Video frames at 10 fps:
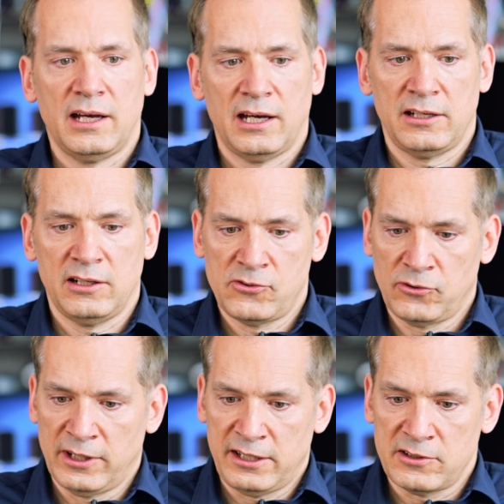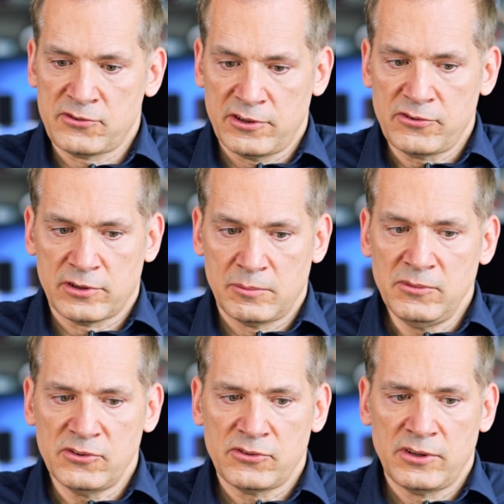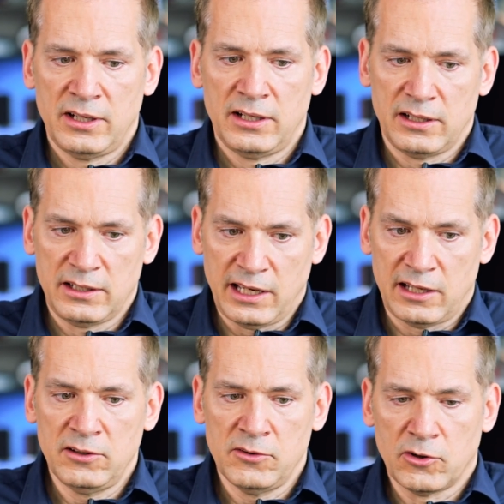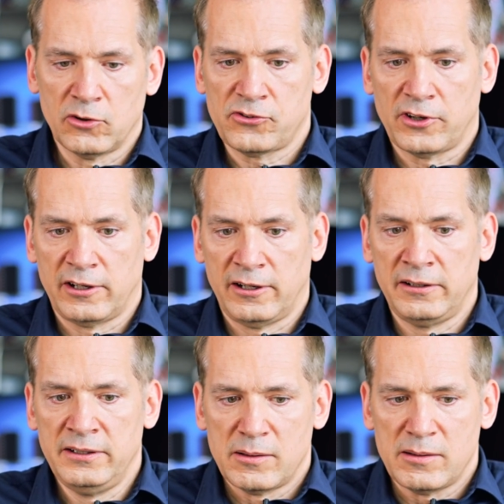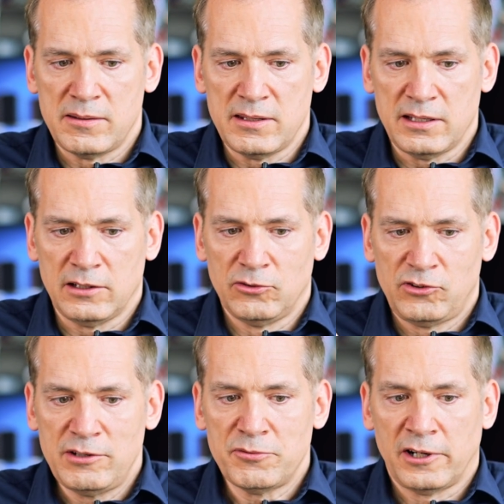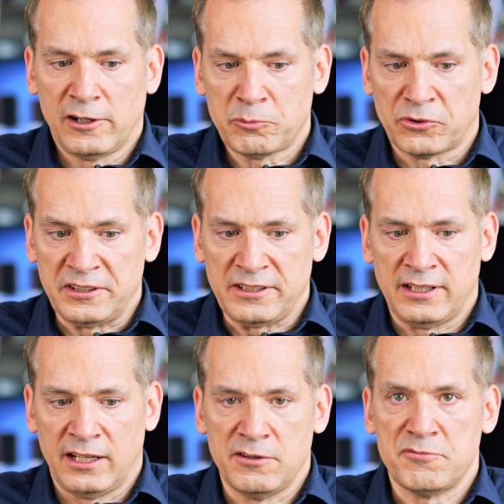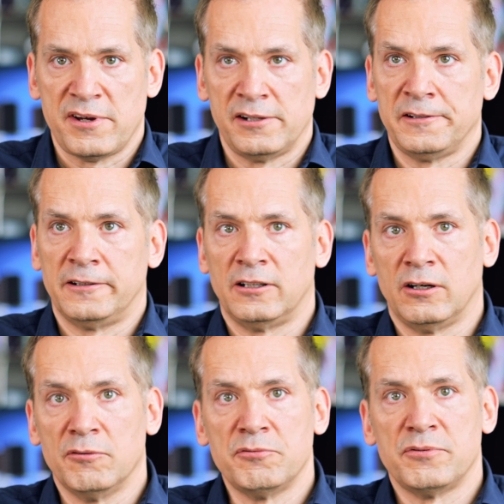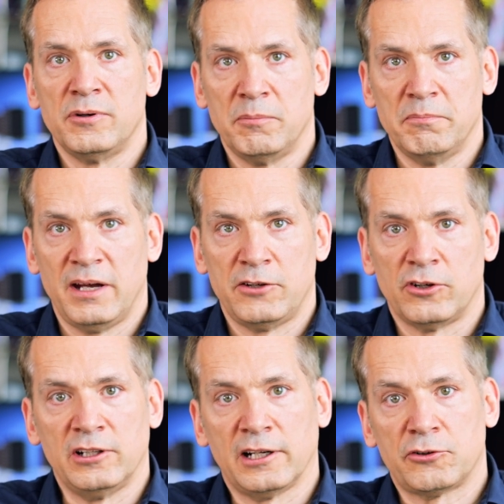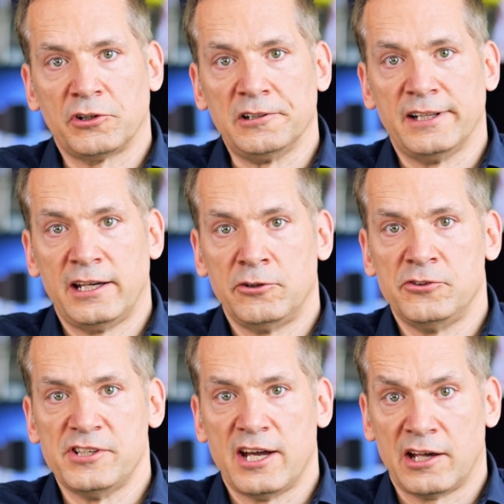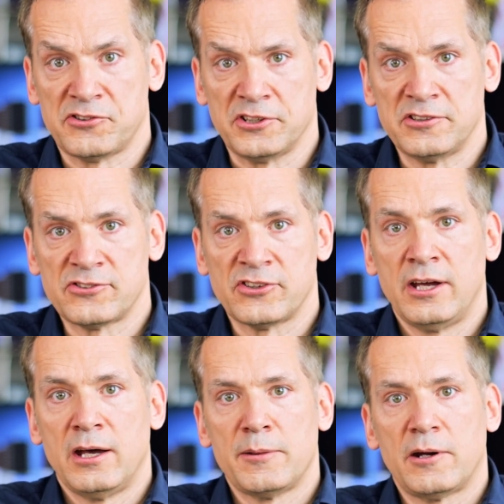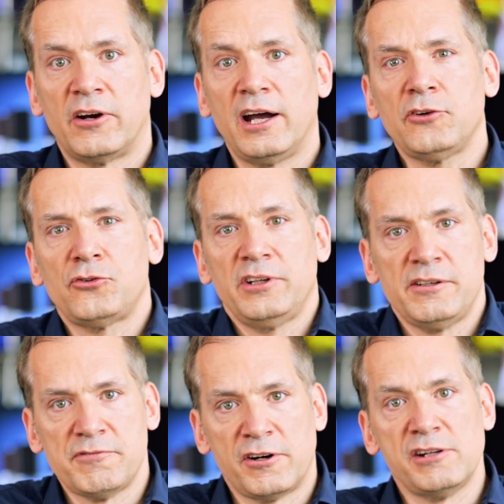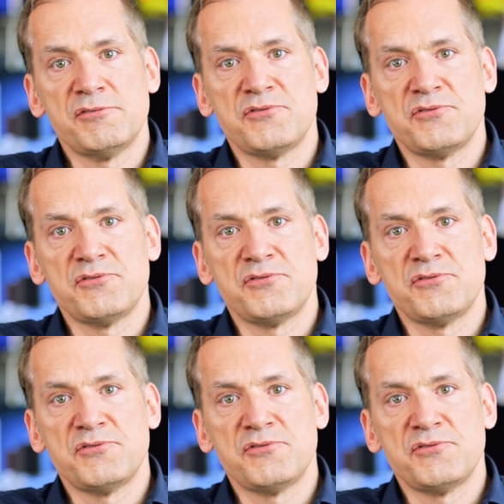at insulating systems, again, those are the chief culprit in any failure of major electrical energy assets, there are actually very